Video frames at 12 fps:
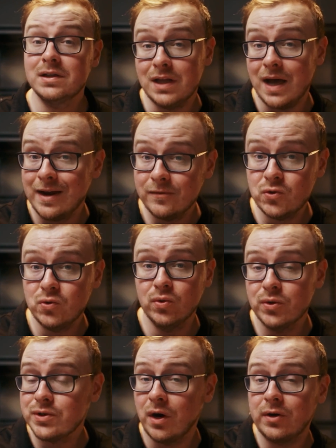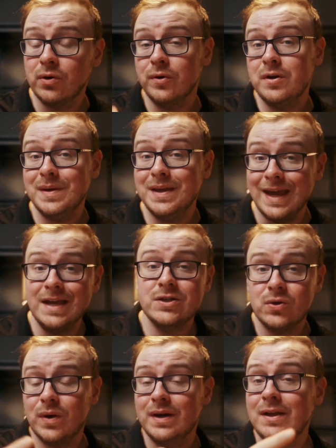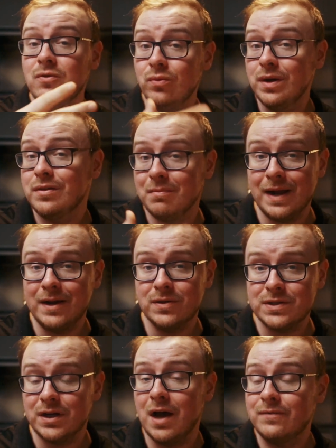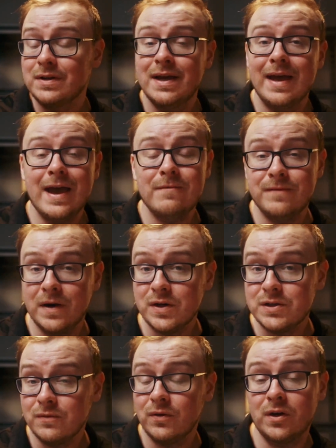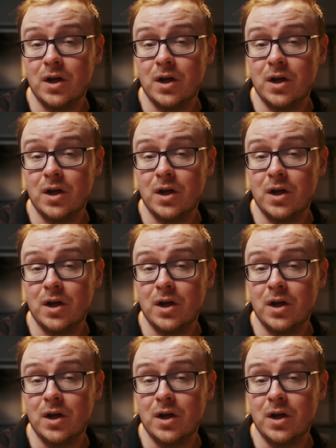a lot of tools are going to be integrating with Microsoft at various different